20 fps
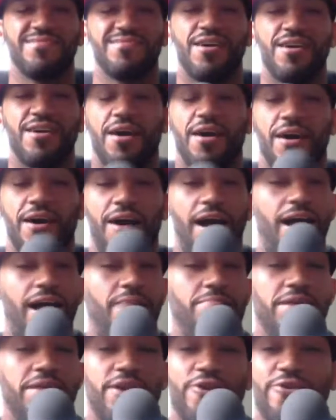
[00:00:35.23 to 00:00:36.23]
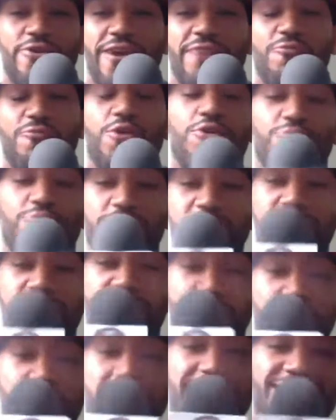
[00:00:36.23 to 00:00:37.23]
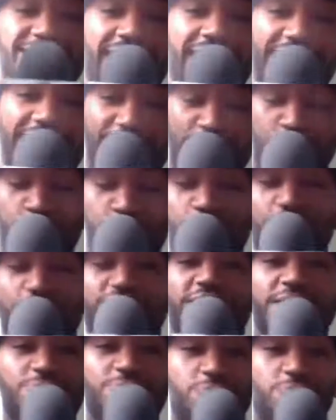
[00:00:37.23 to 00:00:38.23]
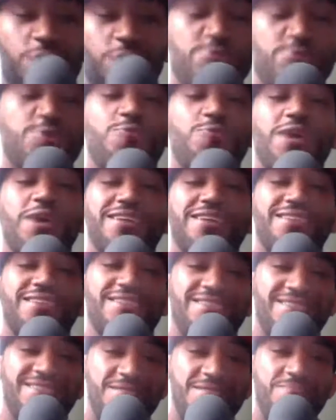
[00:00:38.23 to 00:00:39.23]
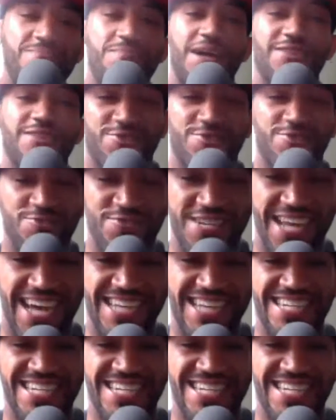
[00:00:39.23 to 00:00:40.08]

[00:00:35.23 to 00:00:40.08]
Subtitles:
I've been great. Well, let's correct that. UFC welterweight, Mike the Truth Jackson.